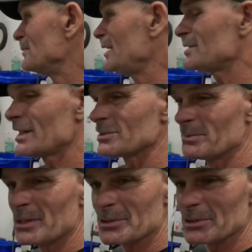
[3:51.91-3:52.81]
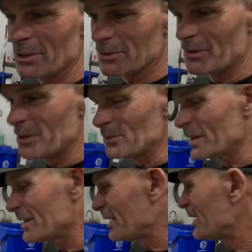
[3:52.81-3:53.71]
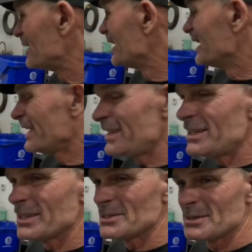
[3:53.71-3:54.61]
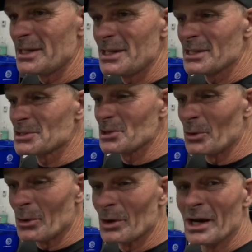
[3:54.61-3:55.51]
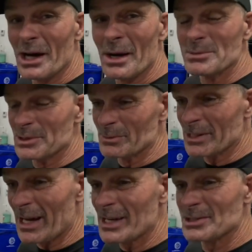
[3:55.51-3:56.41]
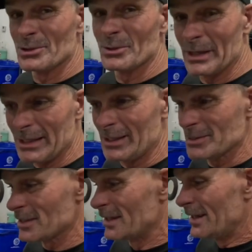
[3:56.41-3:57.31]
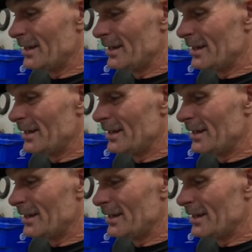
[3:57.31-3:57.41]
he's got some pictures on his phone where he has tore up some Kaiser rings